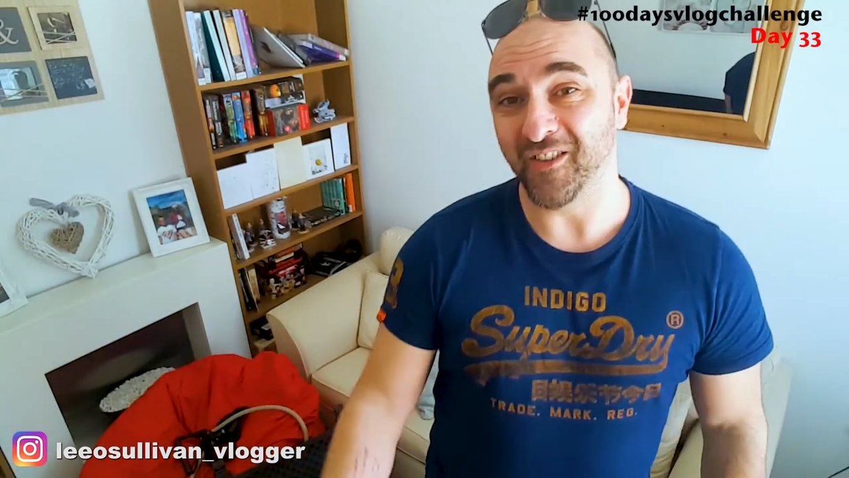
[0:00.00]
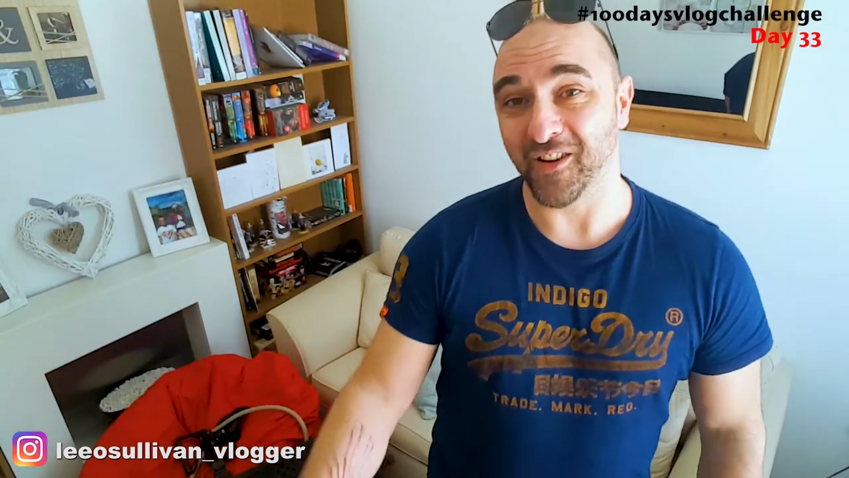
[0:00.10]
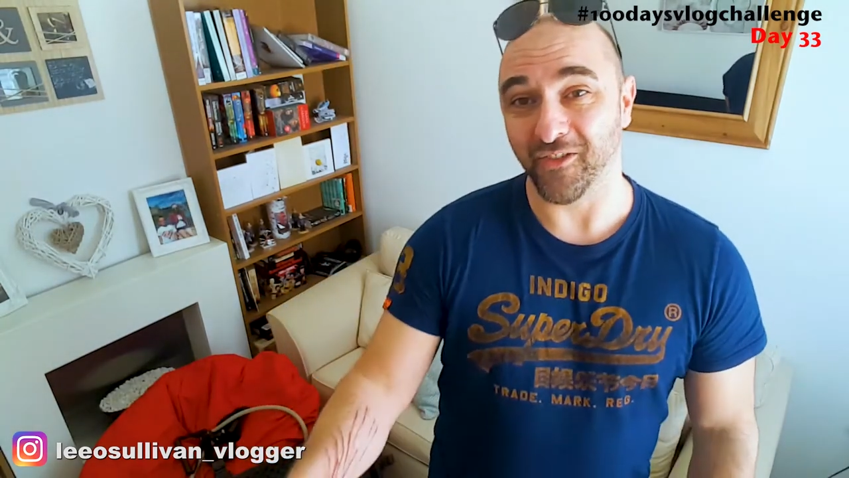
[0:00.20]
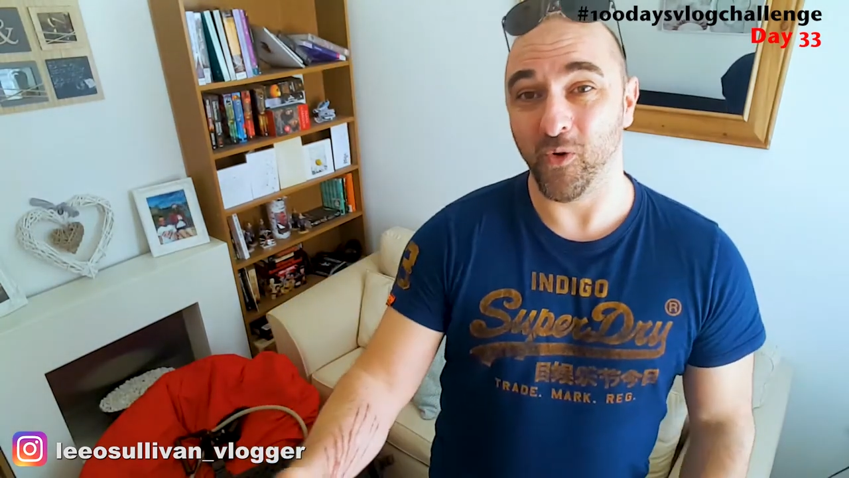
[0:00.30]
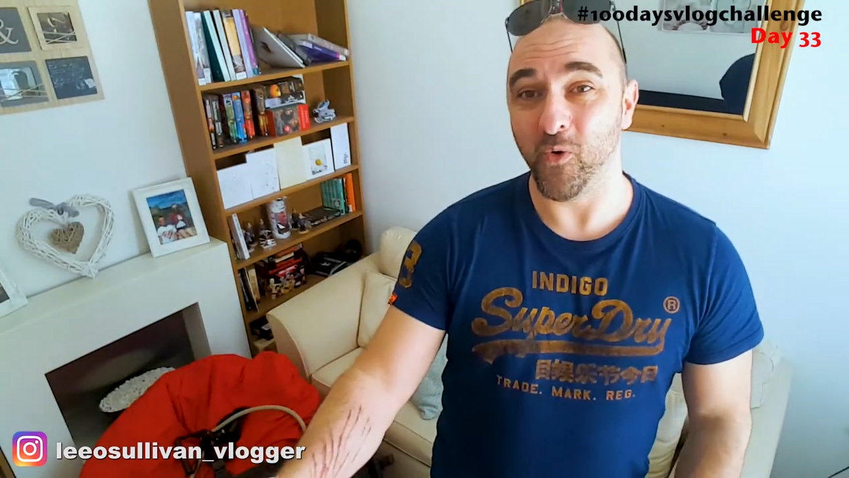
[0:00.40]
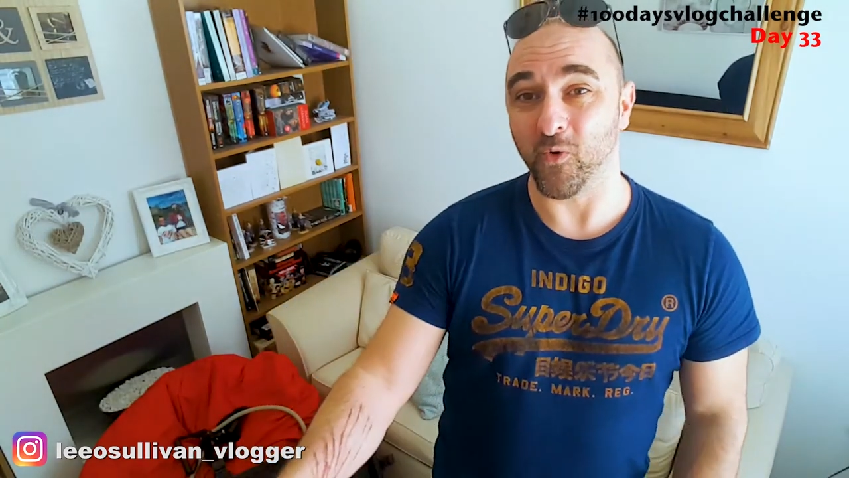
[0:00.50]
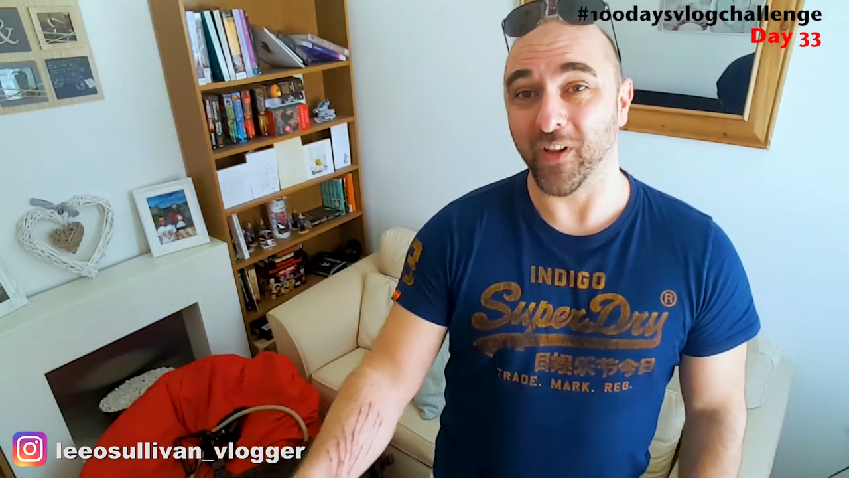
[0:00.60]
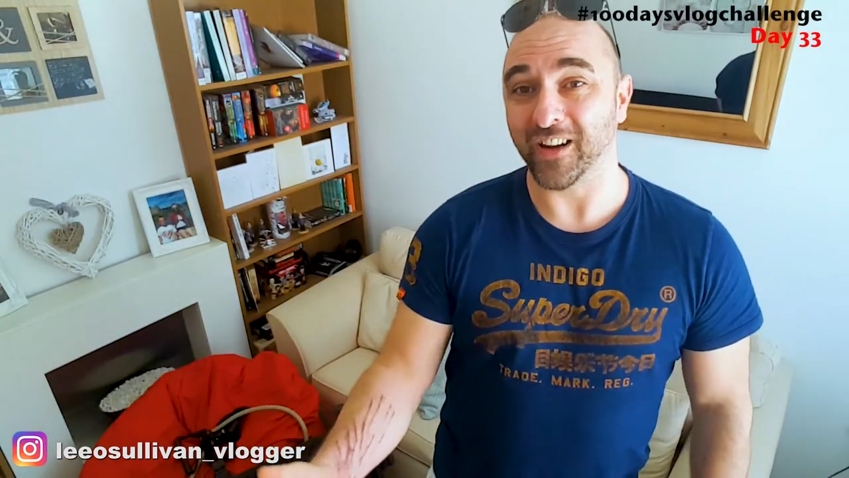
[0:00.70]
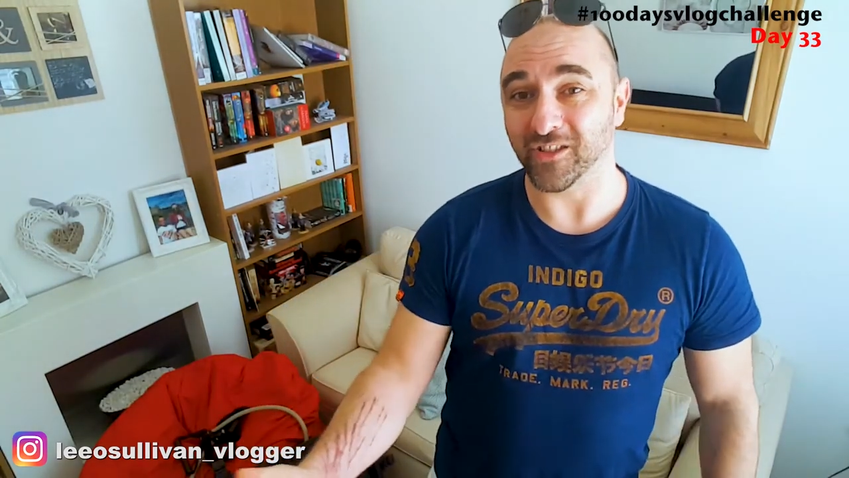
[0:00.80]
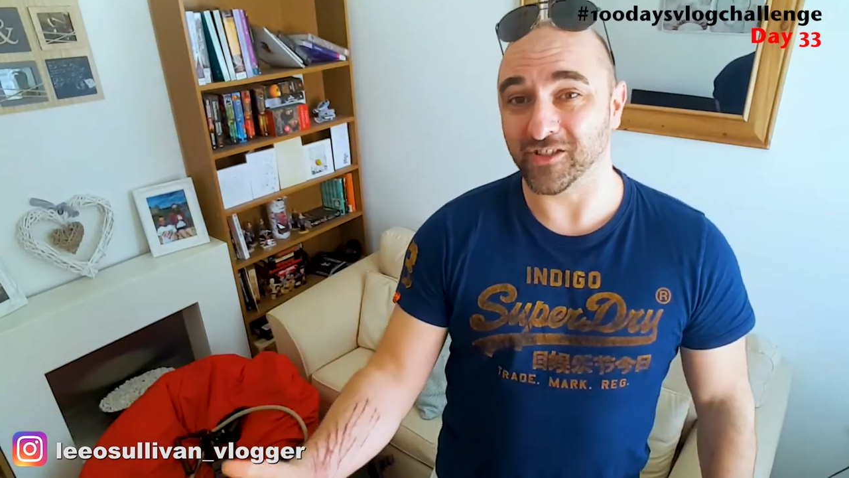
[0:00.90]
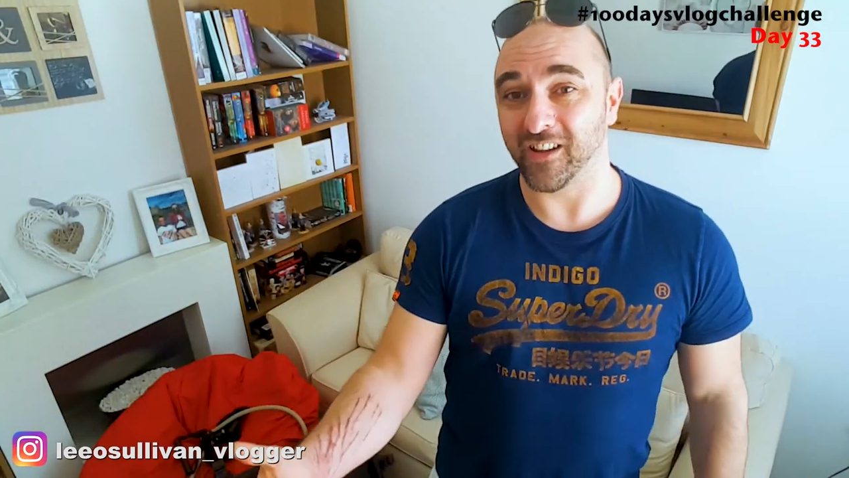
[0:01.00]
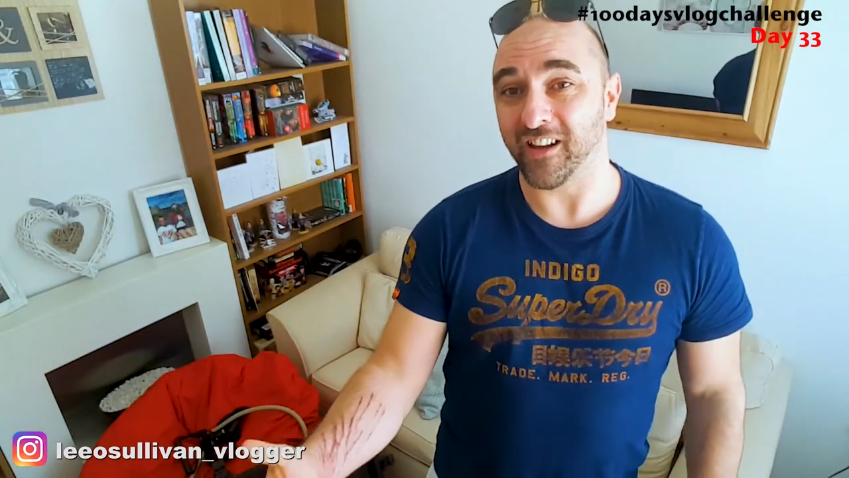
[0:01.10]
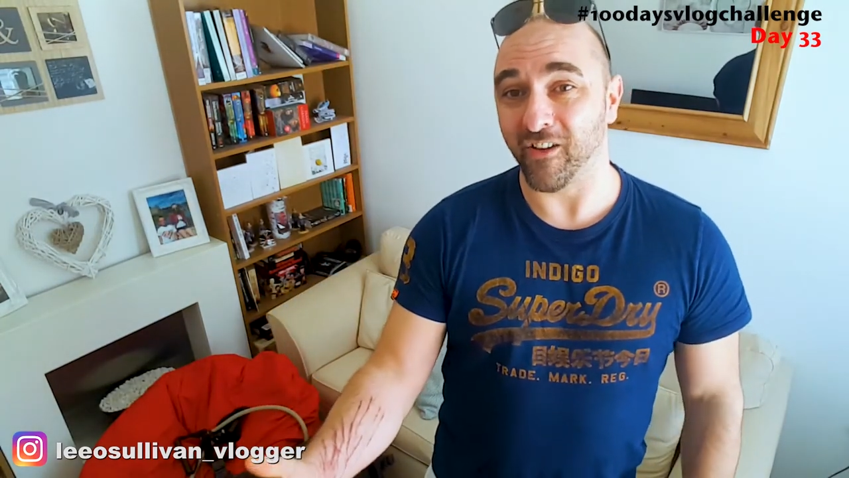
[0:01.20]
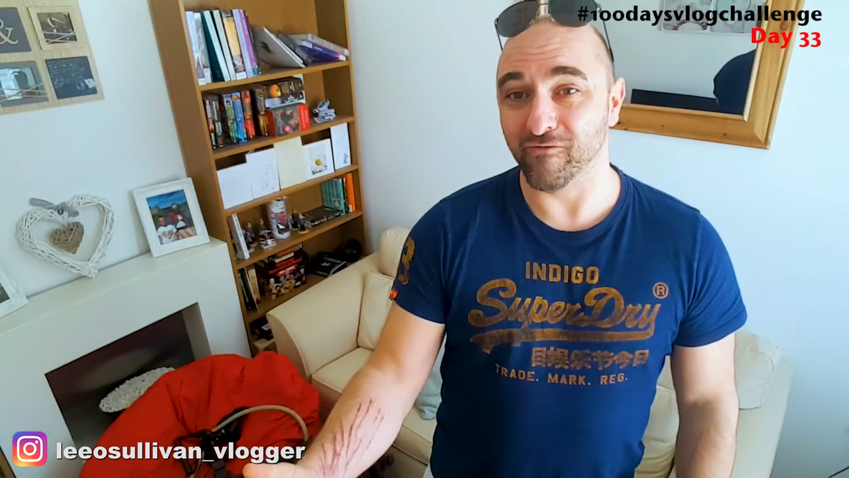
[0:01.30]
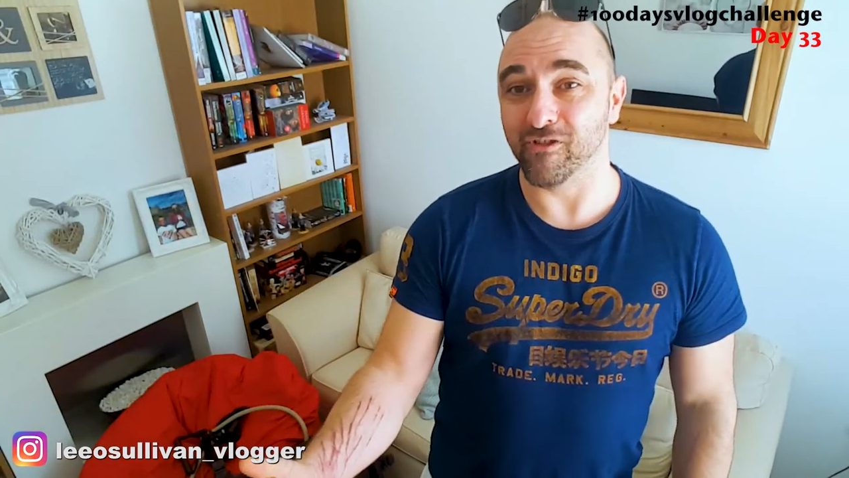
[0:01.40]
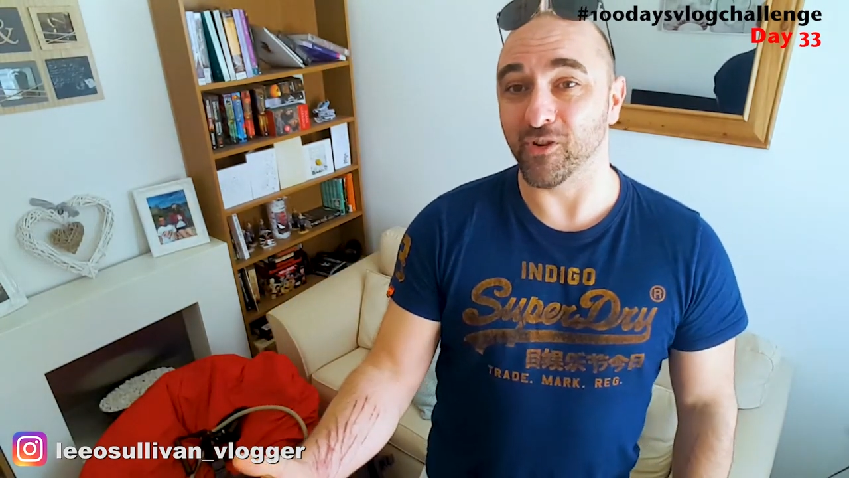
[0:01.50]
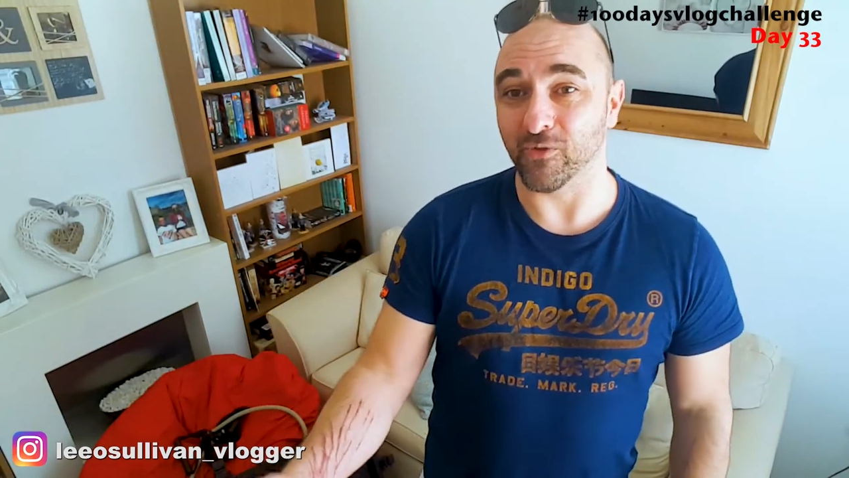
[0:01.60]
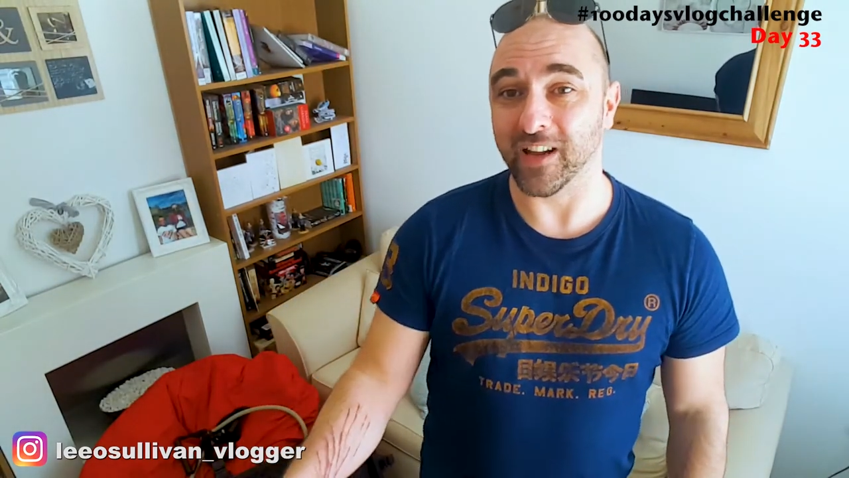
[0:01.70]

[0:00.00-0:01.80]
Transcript: with, oh, that looks unreal.